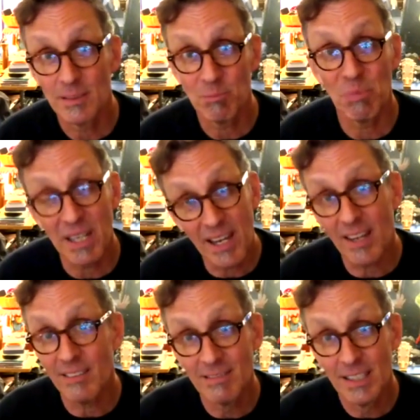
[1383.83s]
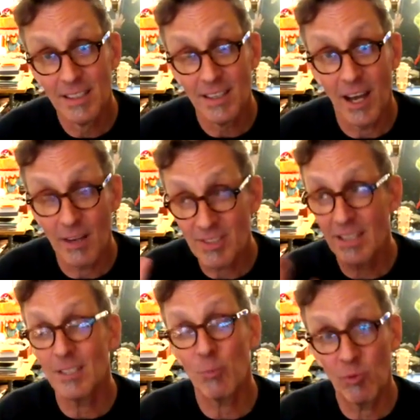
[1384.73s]
But again, I've
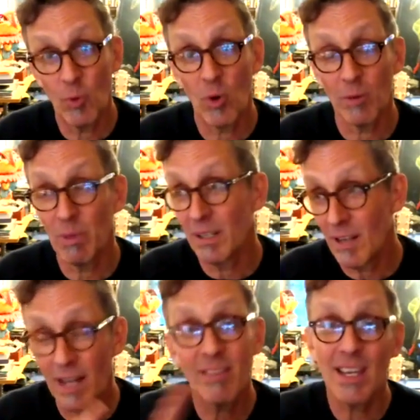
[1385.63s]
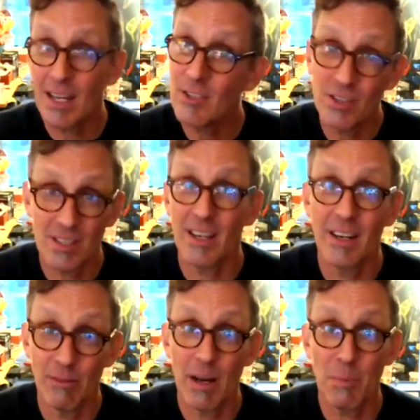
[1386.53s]
said this before, but I think I should say it
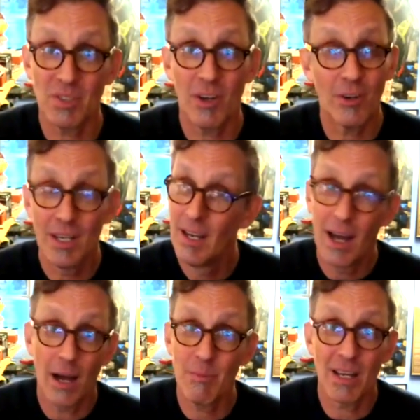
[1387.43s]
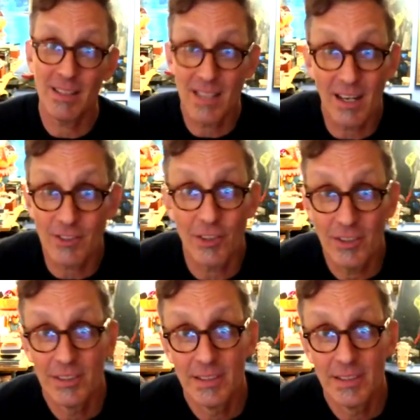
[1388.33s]
every episode. I'm not a doctor.